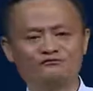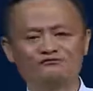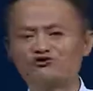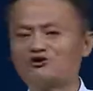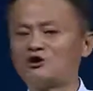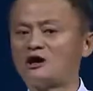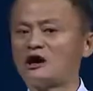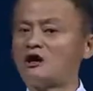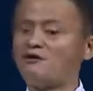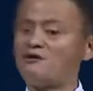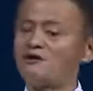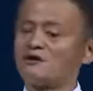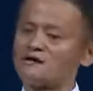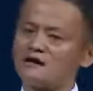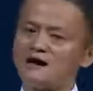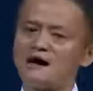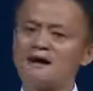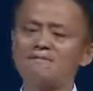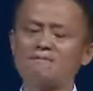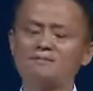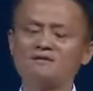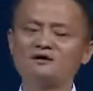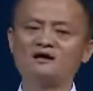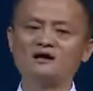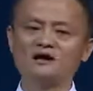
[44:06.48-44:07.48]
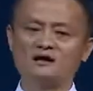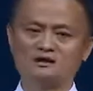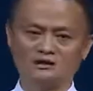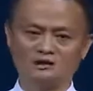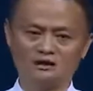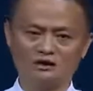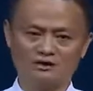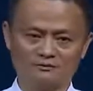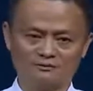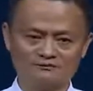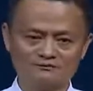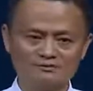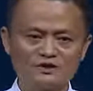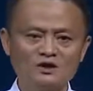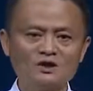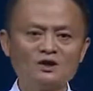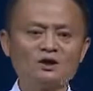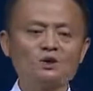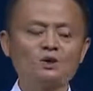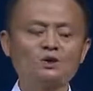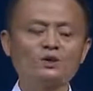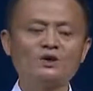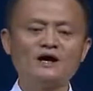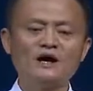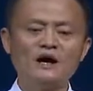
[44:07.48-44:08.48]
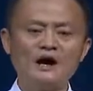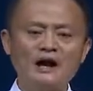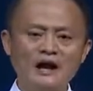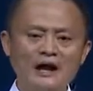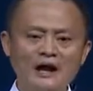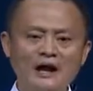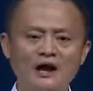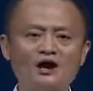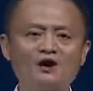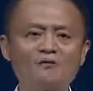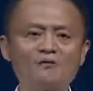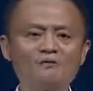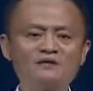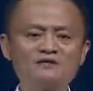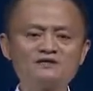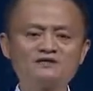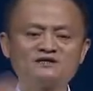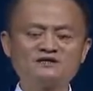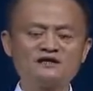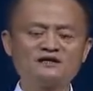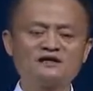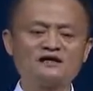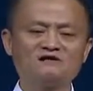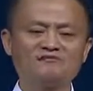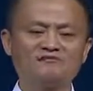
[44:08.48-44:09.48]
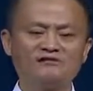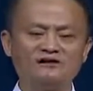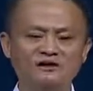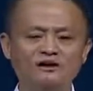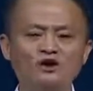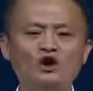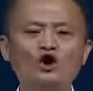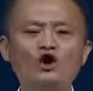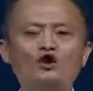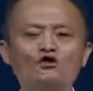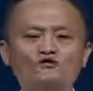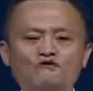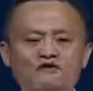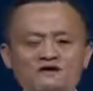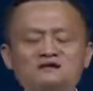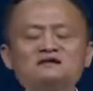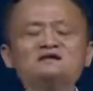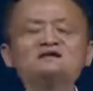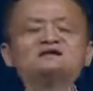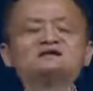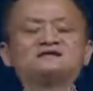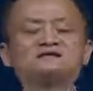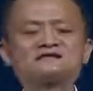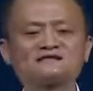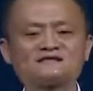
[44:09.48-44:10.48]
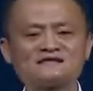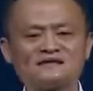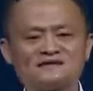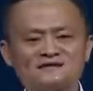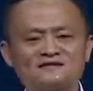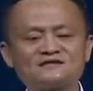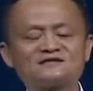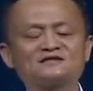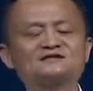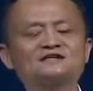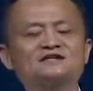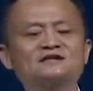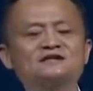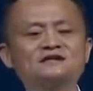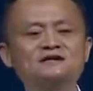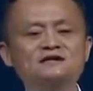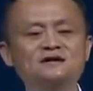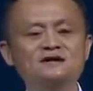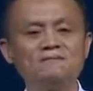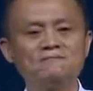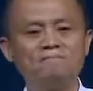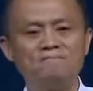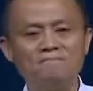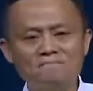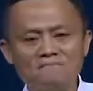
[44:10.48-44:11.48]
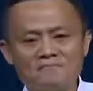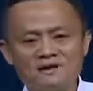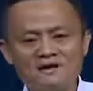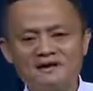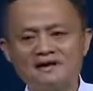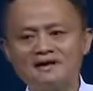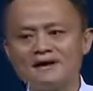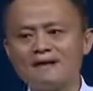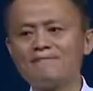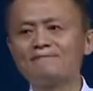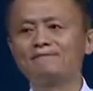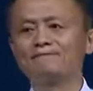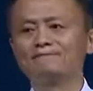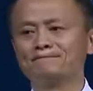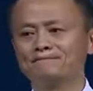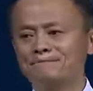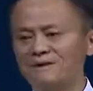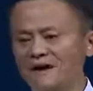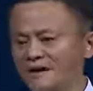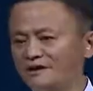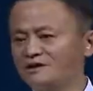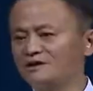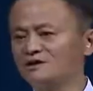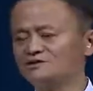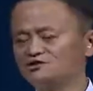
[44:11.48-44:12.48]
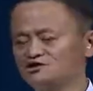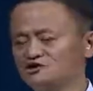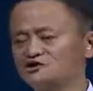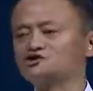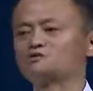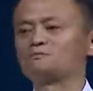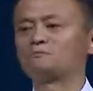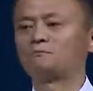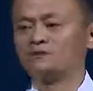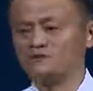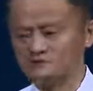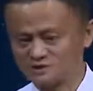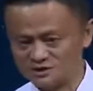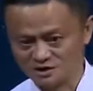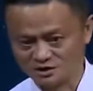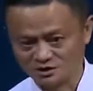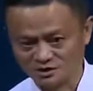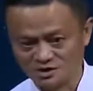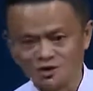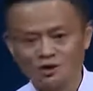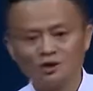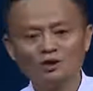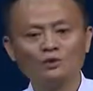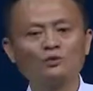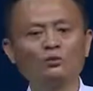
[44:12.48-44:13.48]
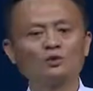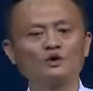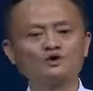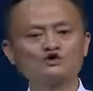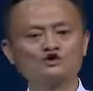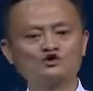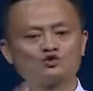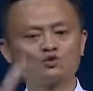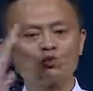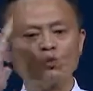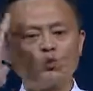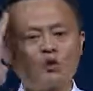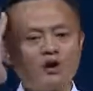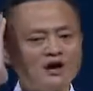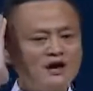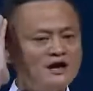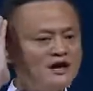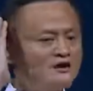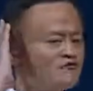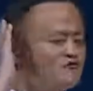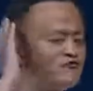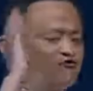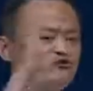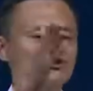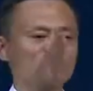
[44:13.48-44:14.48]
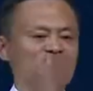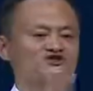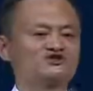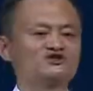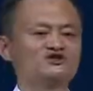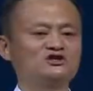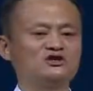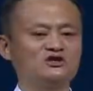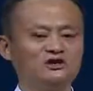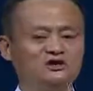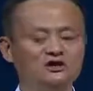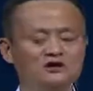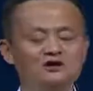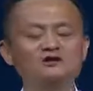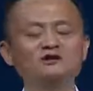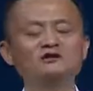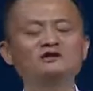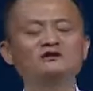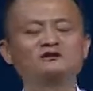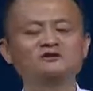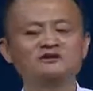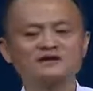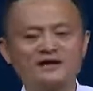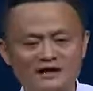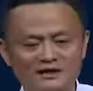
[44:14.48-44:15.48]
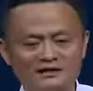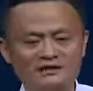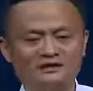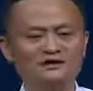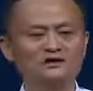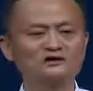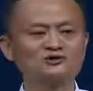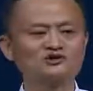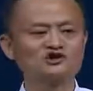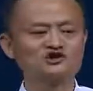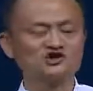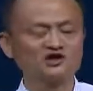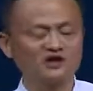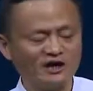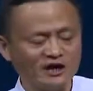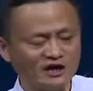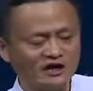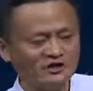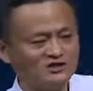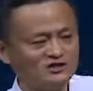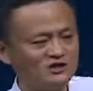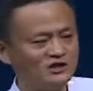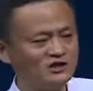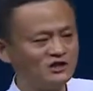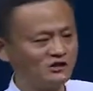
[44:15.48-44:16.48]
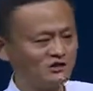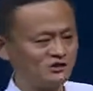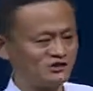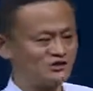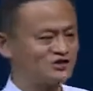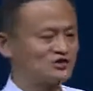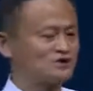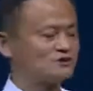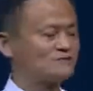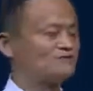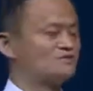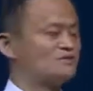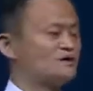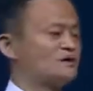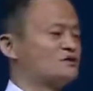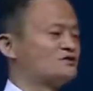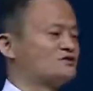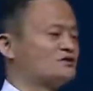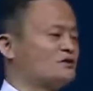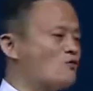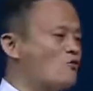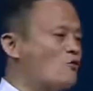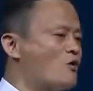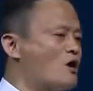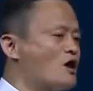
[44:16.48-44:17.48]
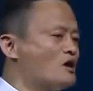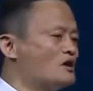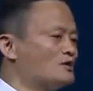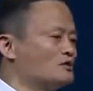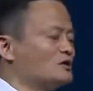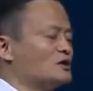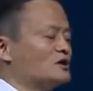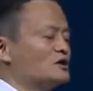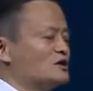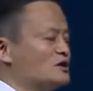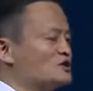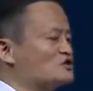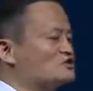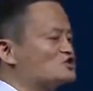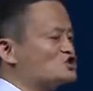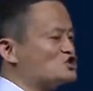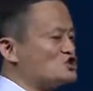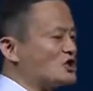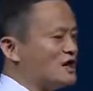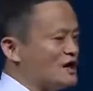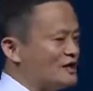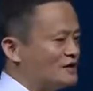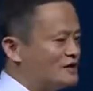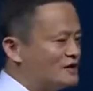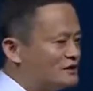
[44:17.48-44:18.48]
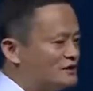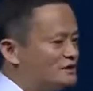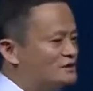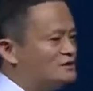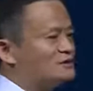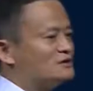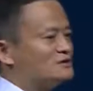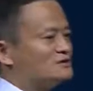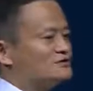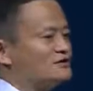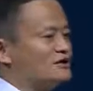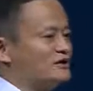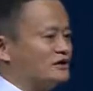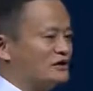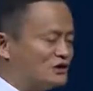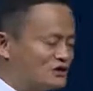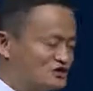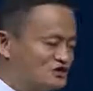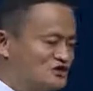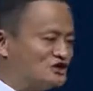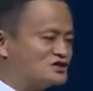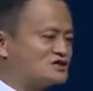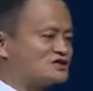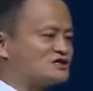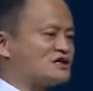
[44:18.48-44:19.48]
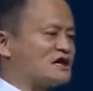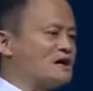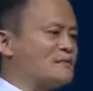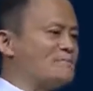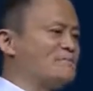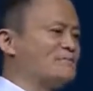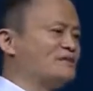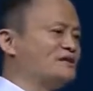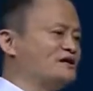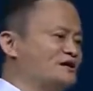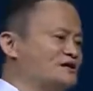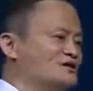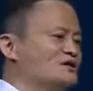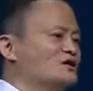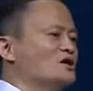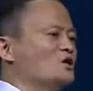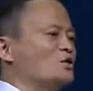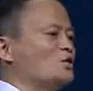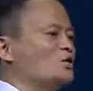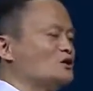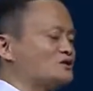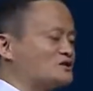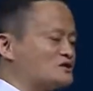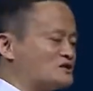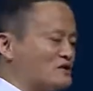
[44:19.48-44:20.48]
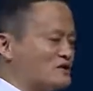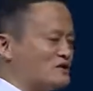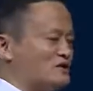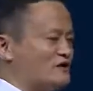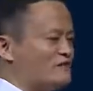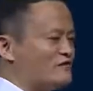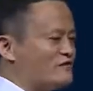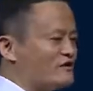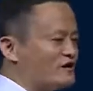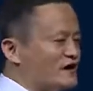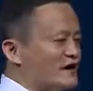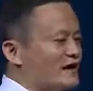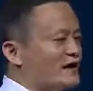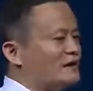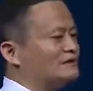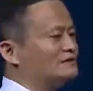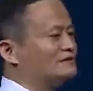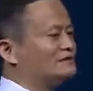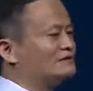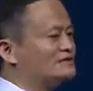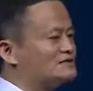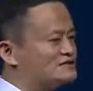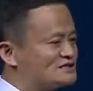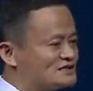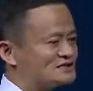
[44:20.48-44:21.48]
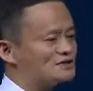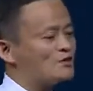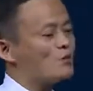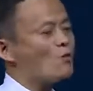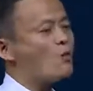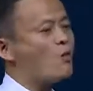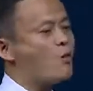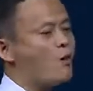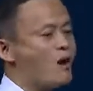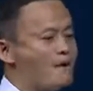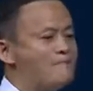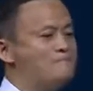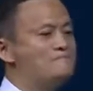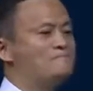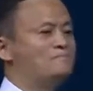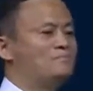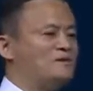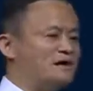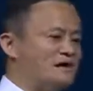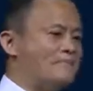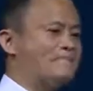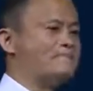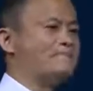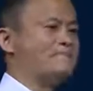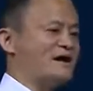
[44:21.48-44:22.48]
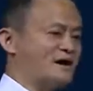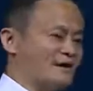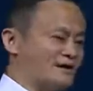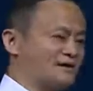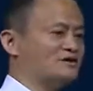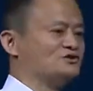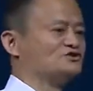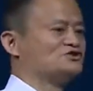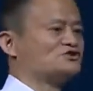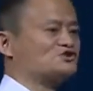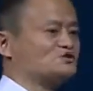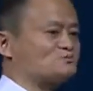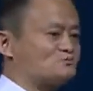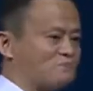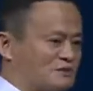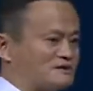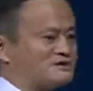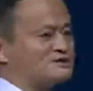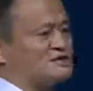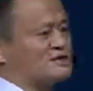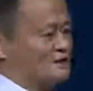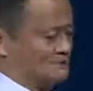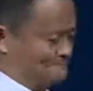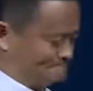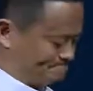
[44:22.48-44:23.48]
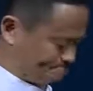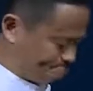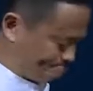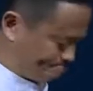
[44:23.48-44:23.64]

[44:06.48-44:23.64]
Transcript: for our company alone, we are helping delivering over 60 million packages per day, which we foresee that in 10 years, the world in China, the logistics company will deliver at least 1 billion packages per day.